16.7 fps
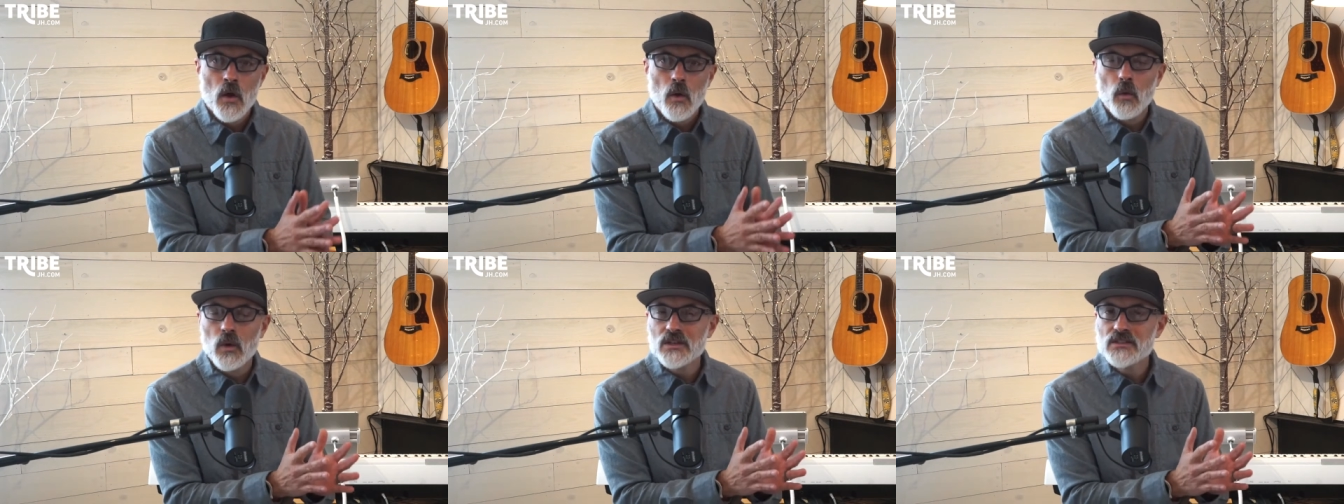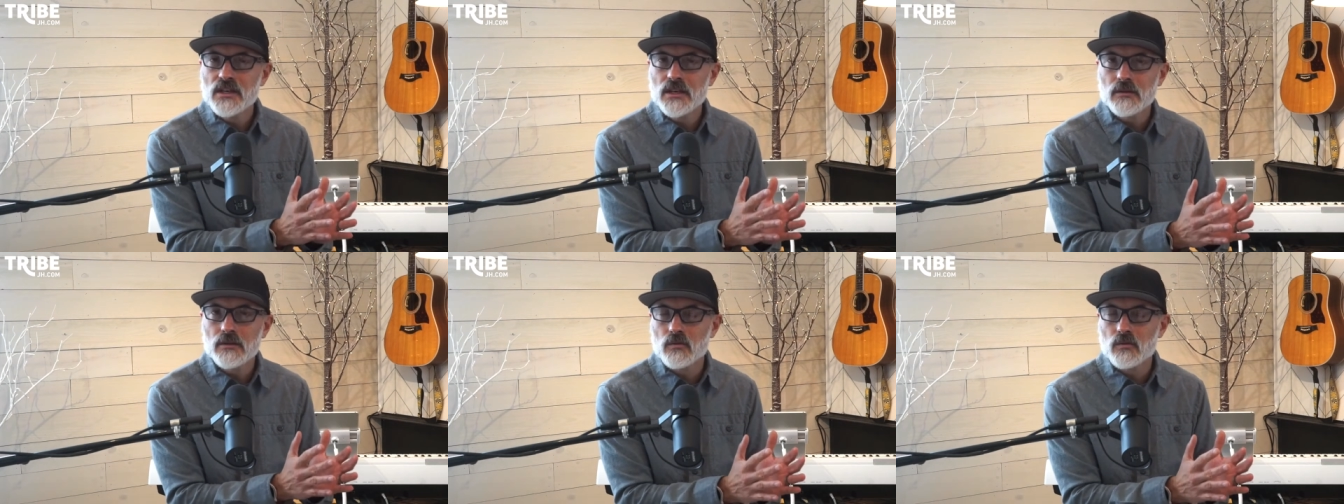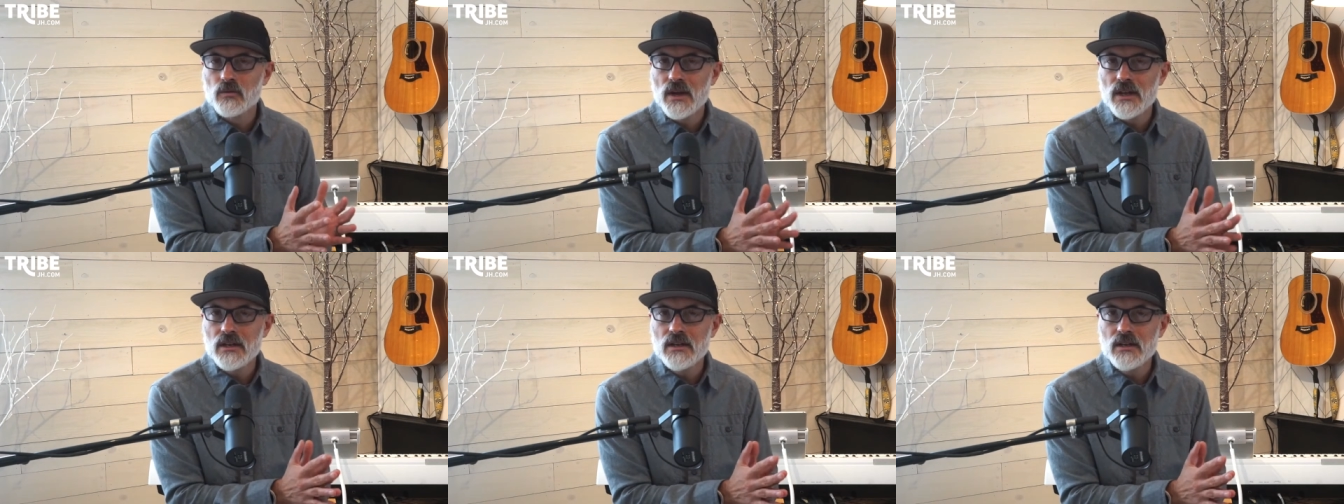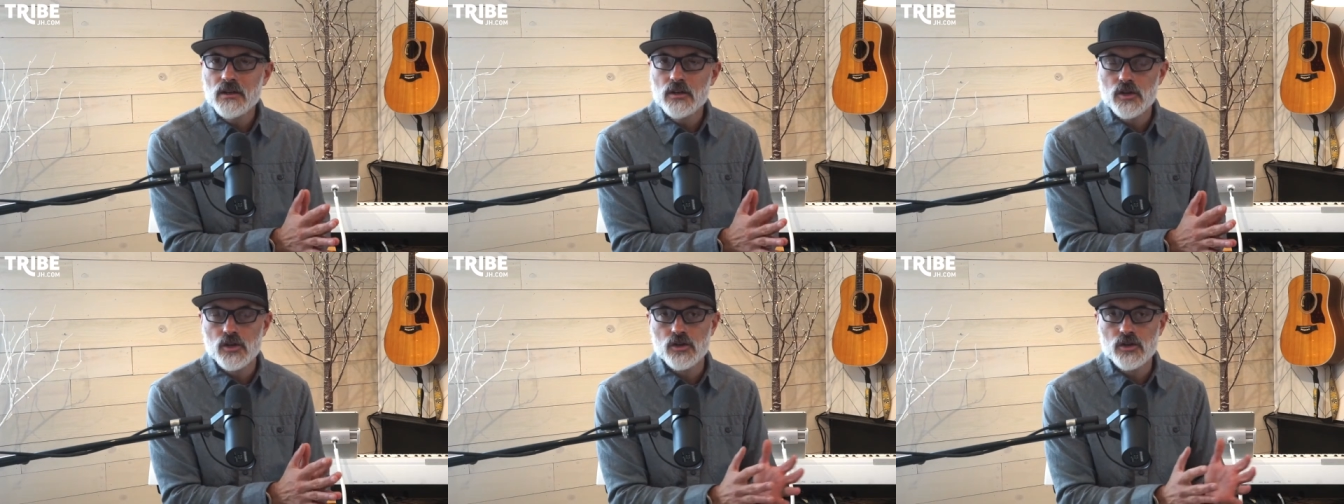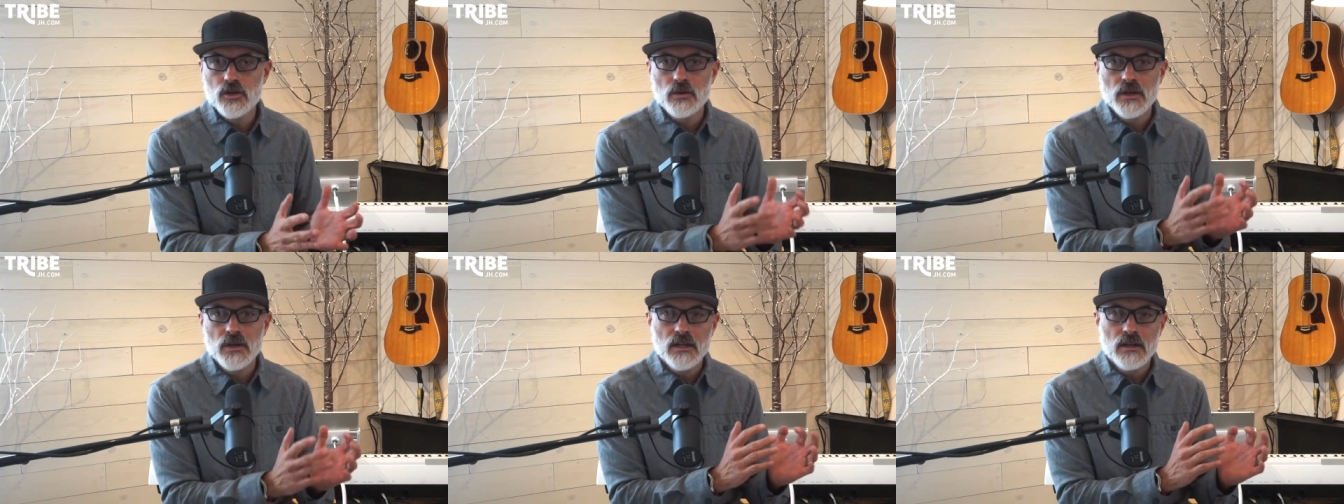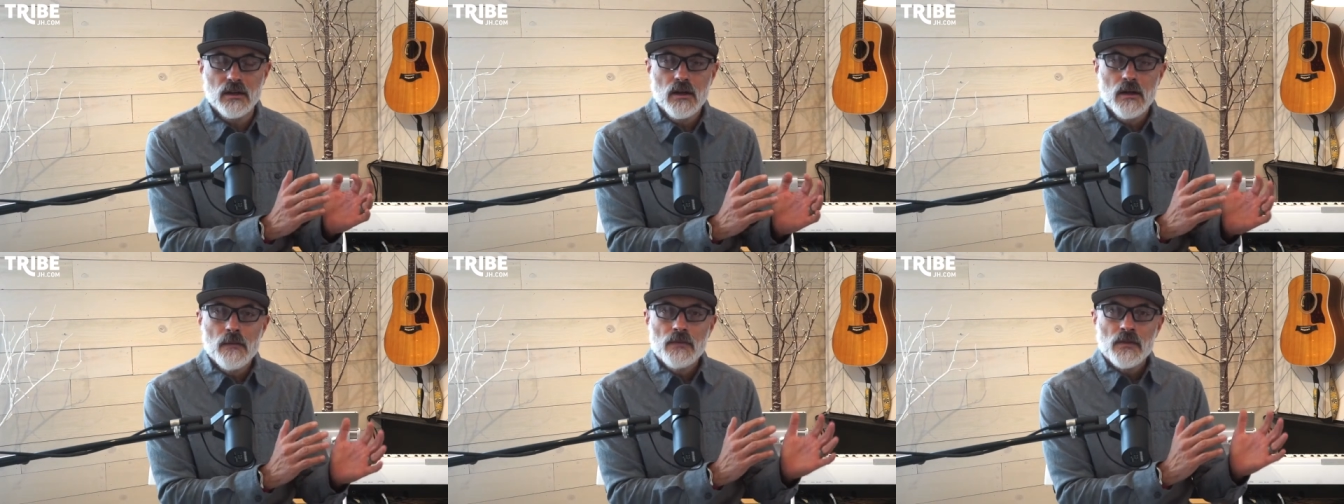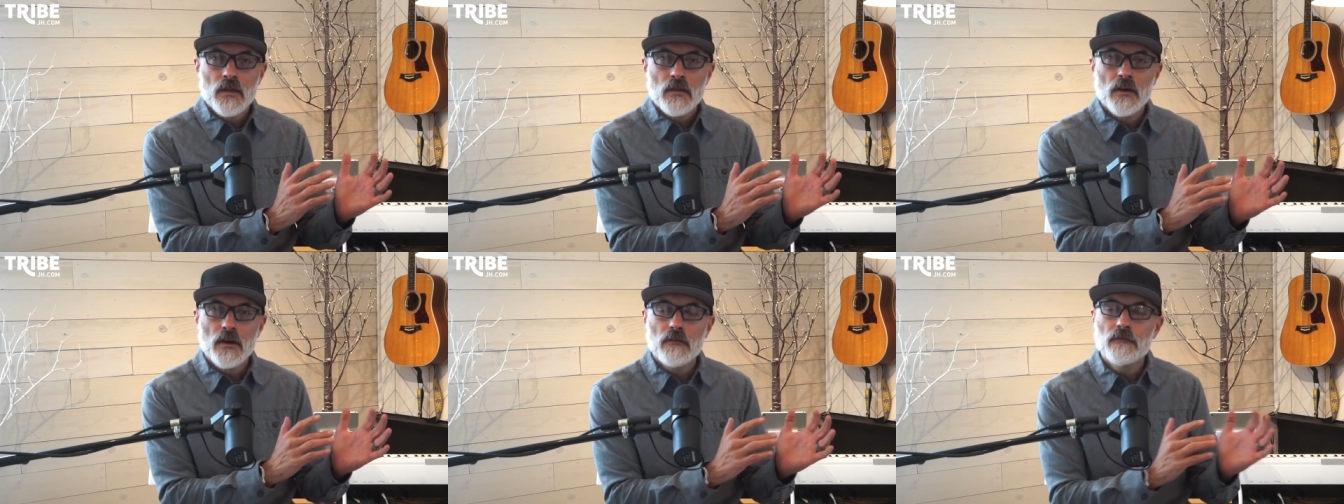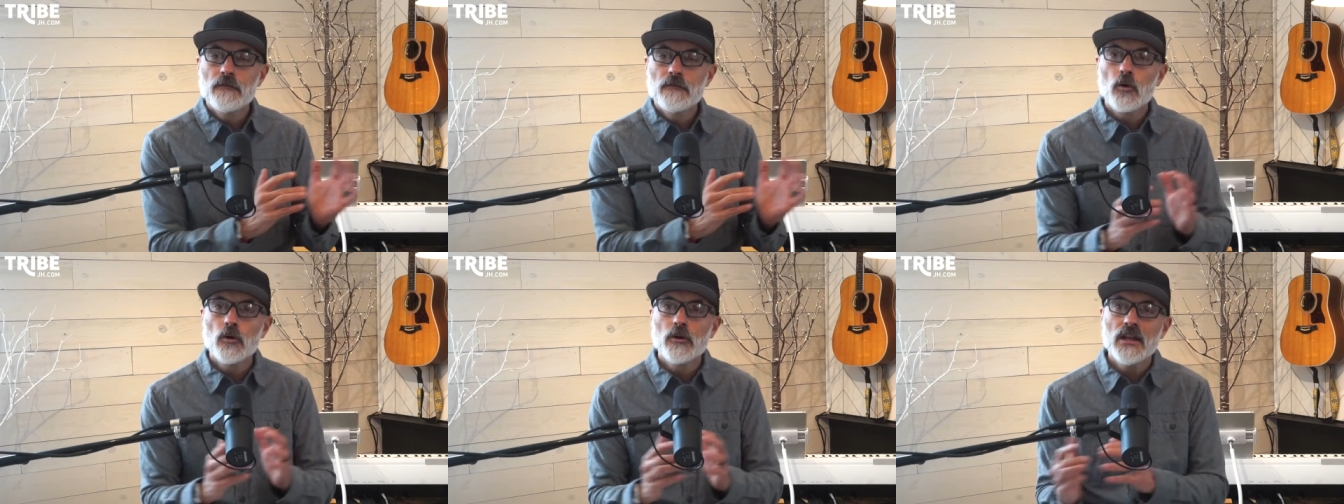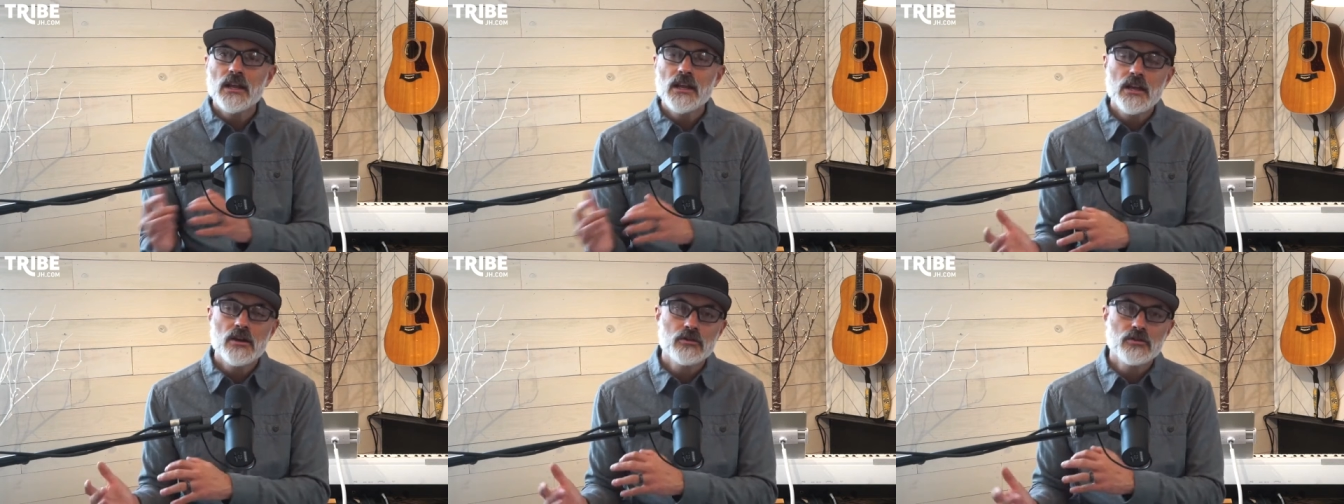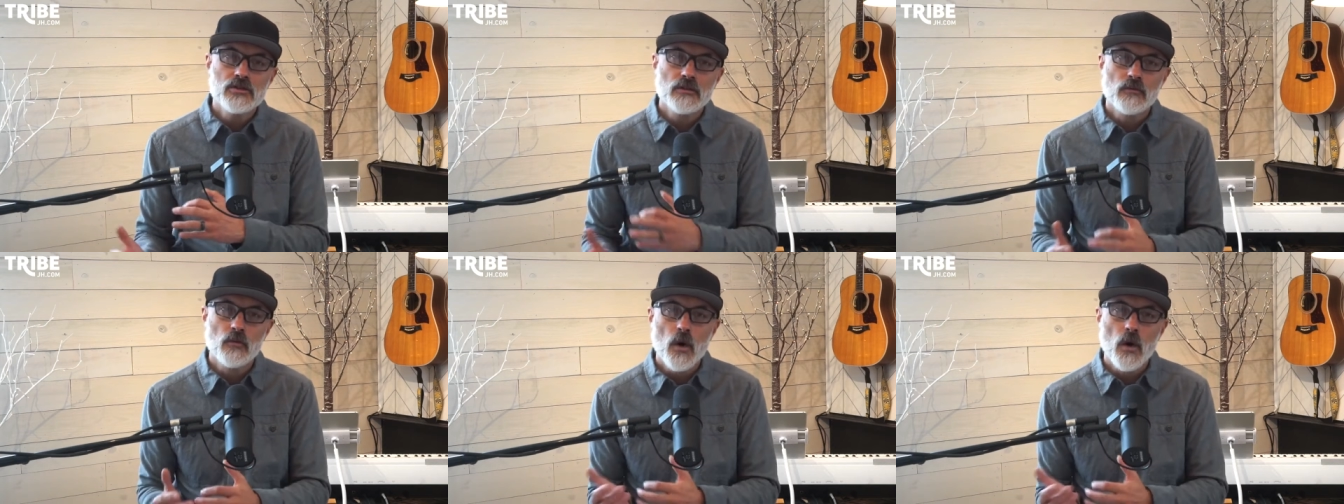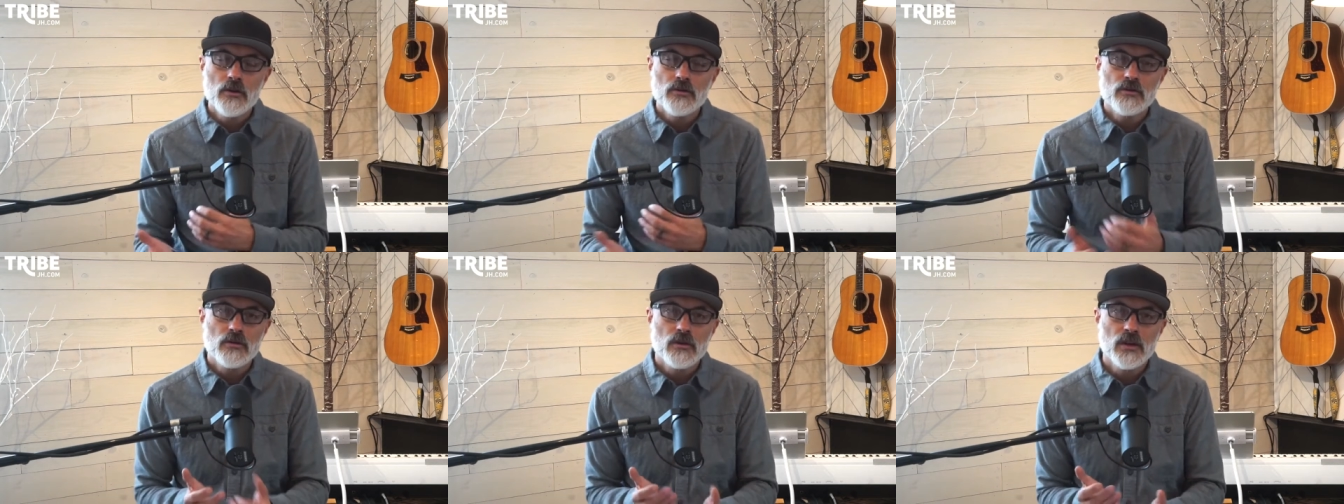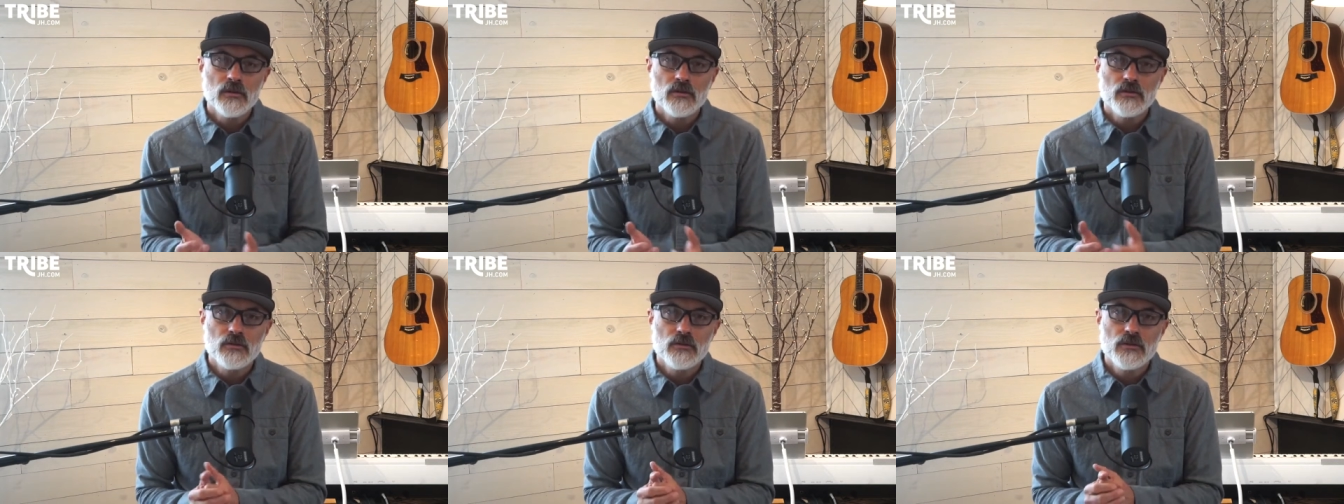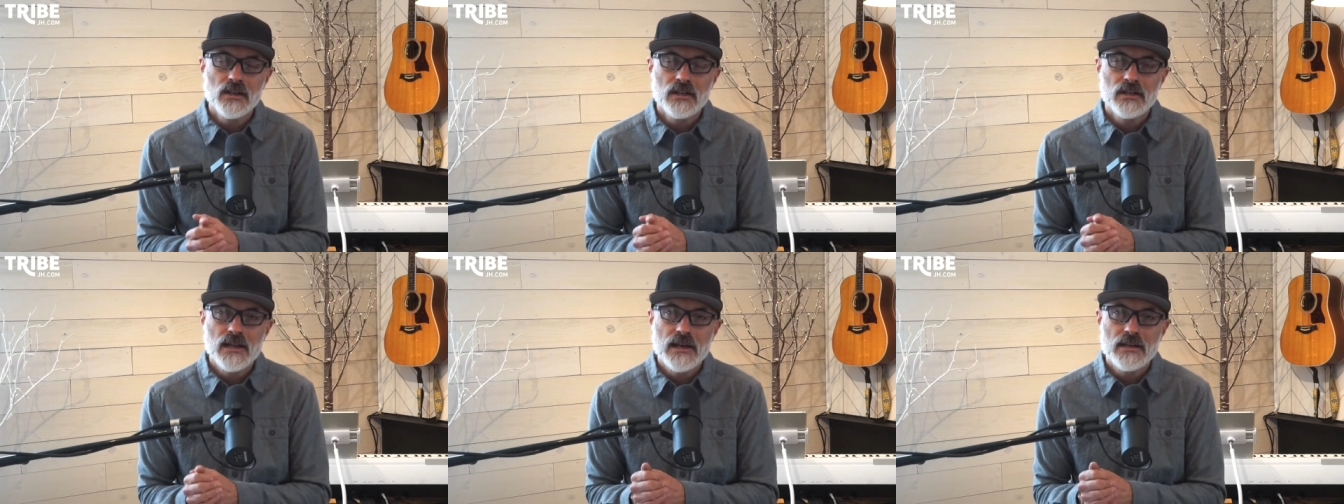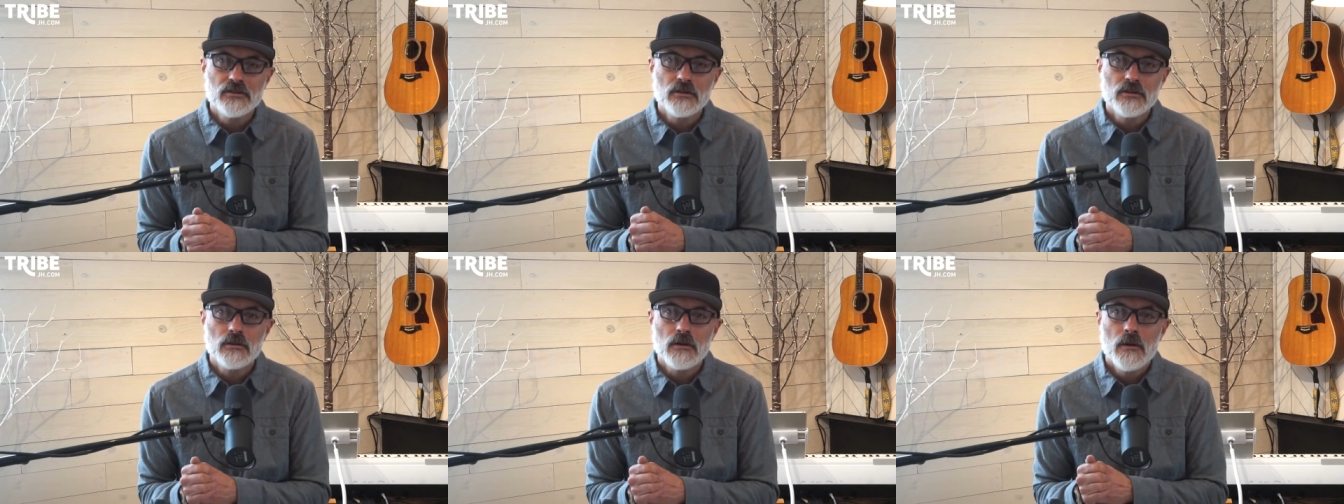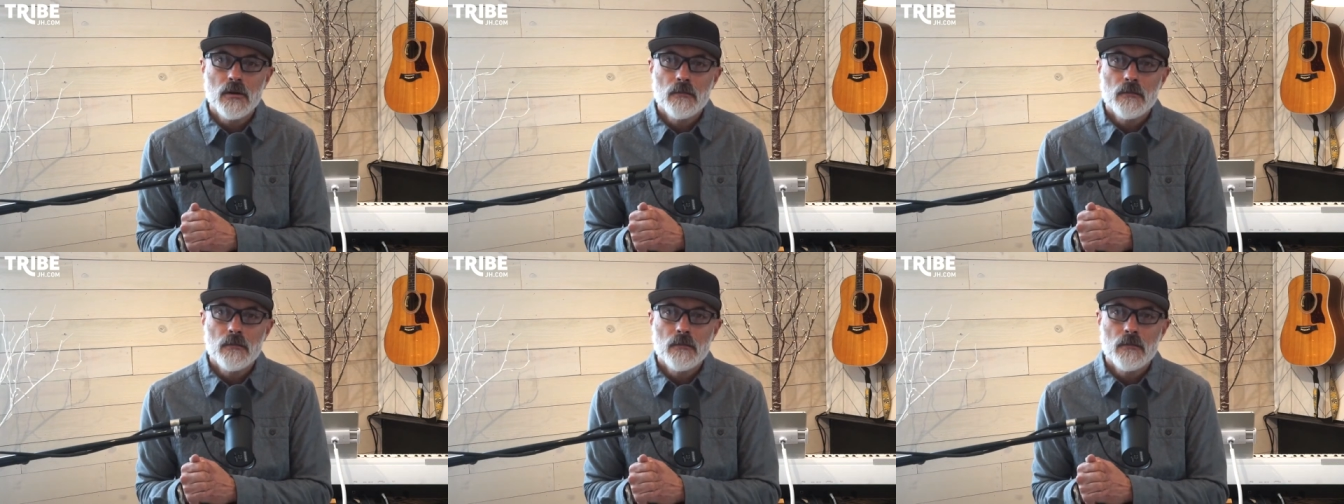Was it written during the 40 years of wandering through the desert?